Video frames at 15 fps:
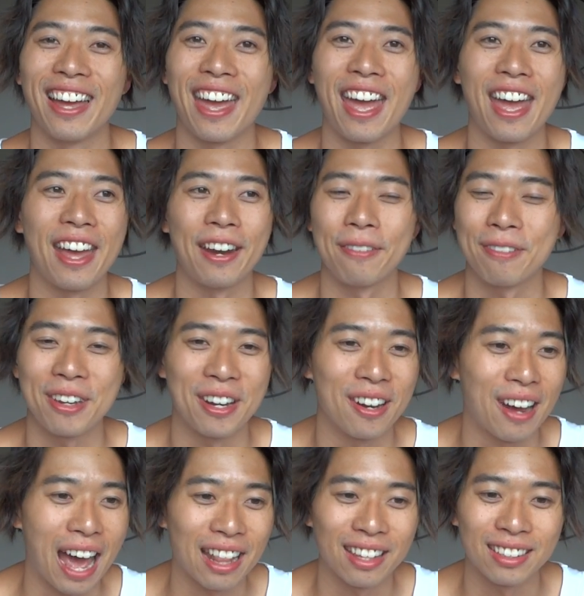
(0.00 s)
And you
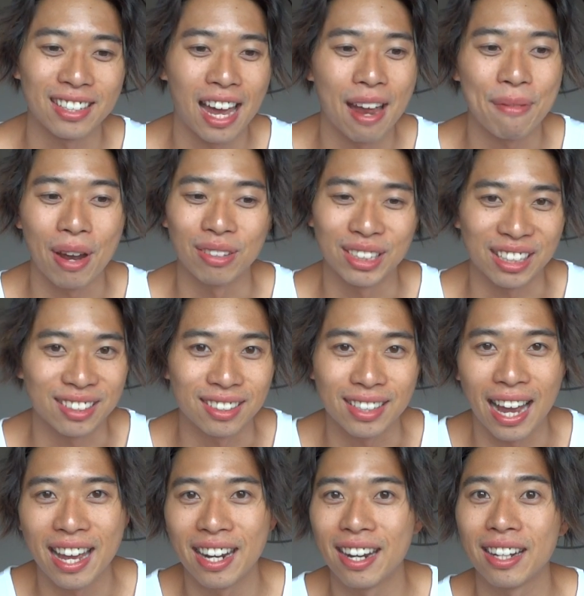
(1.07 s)
know, at the time I was
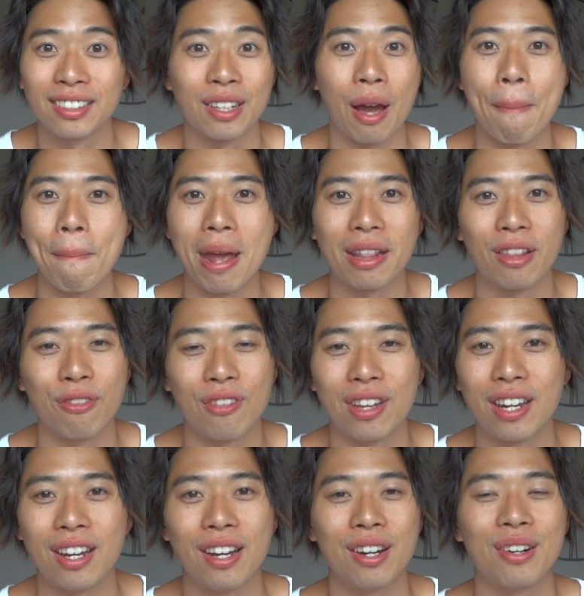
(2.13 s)
excited, so I made the
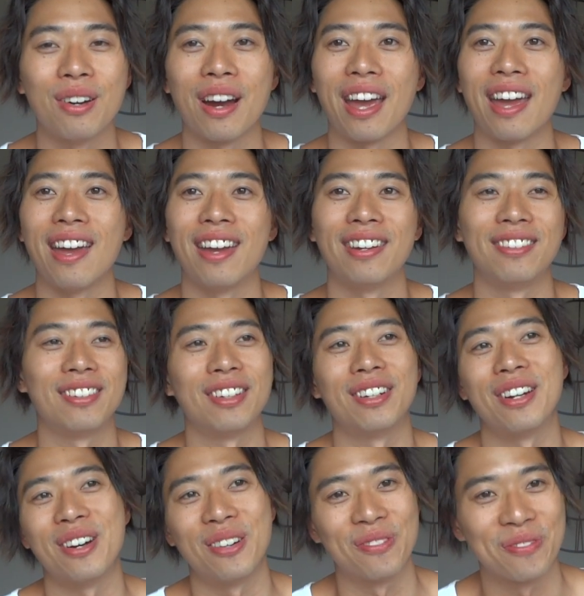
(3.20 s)
video, and you
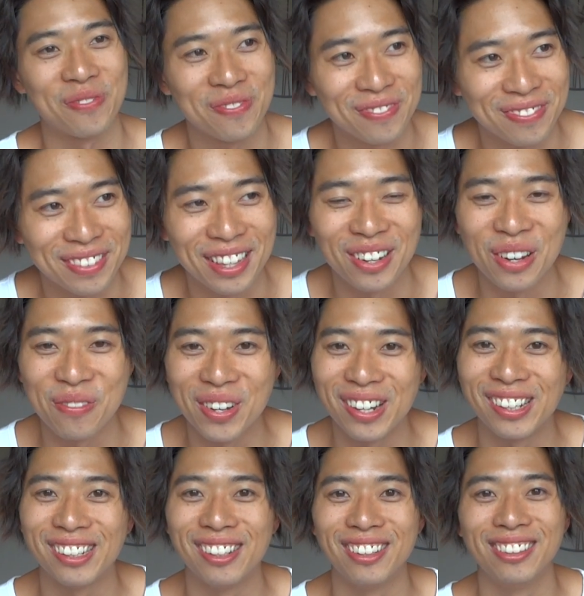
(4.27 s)
know, lo and
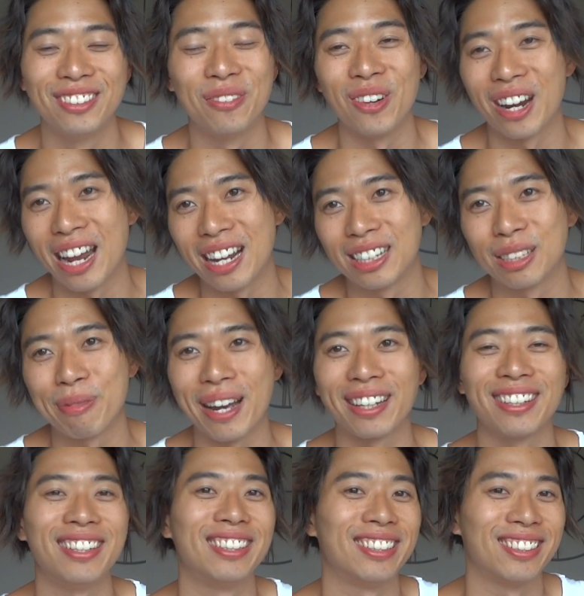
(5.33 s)
behold, what I
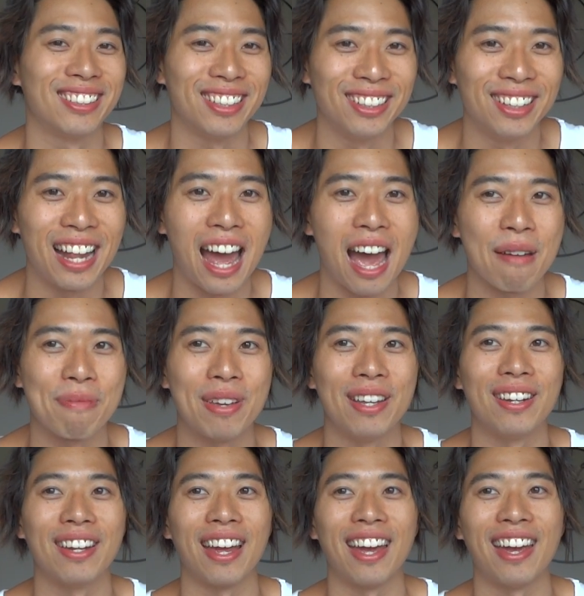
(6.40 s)
expected still
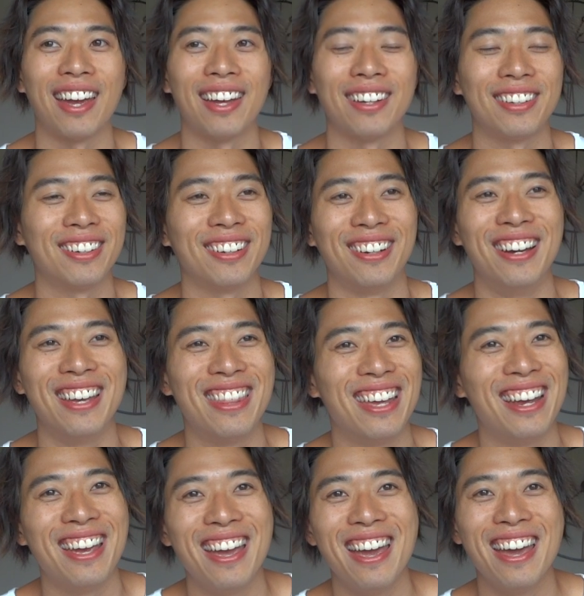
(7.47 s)
happened. And you know,
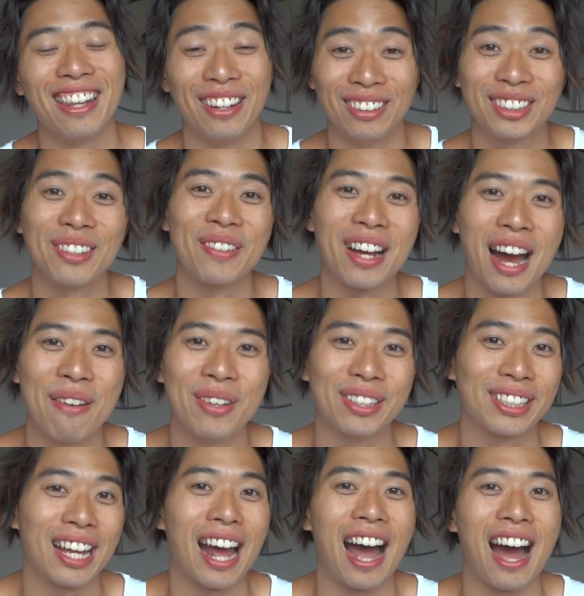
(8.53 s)
there were some
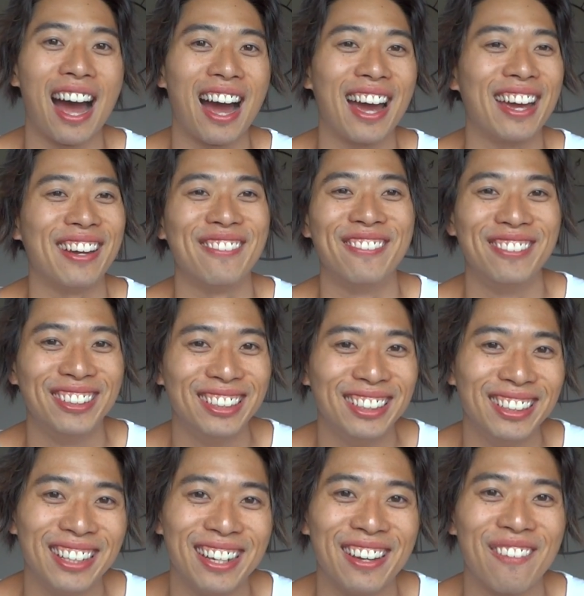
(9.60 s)
comments that I
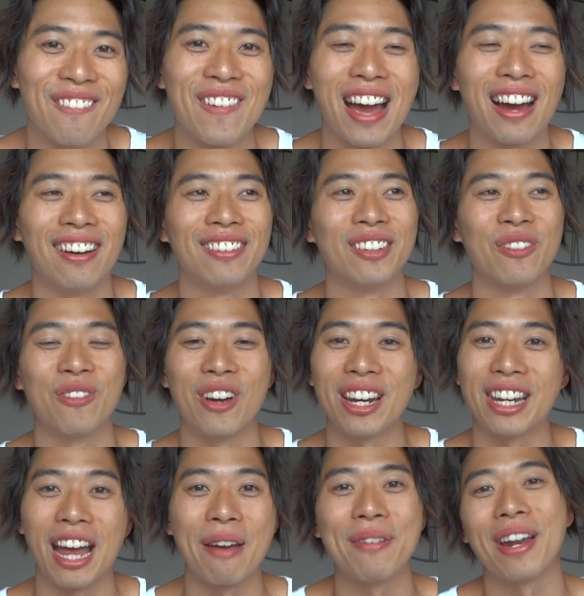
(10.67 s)
really found
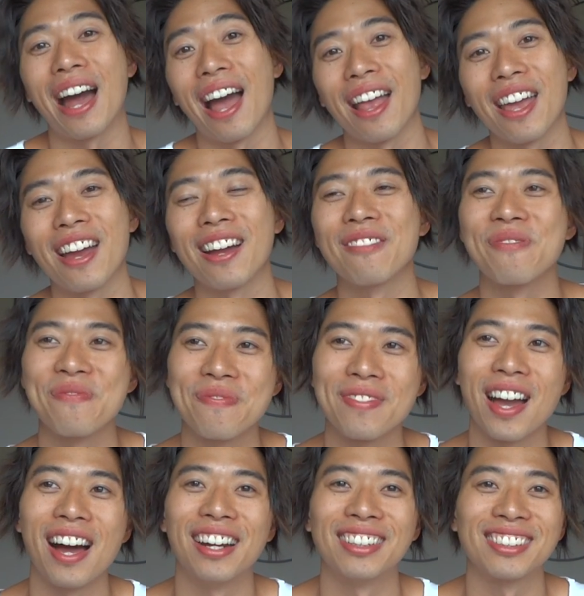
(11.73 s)
funny. I mean,
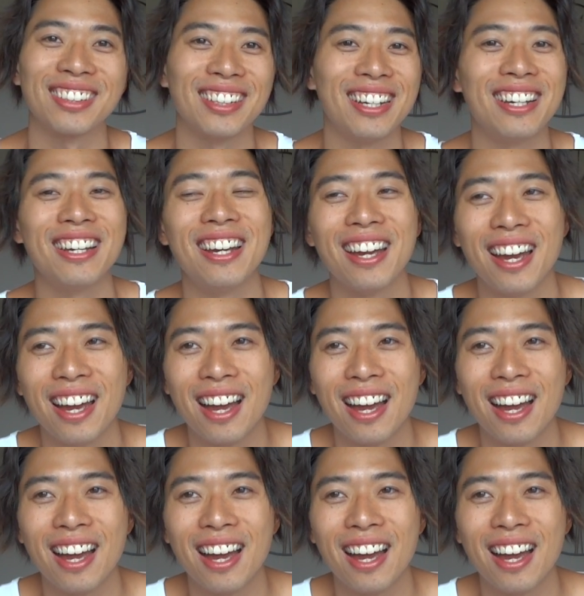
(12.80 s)
honestly,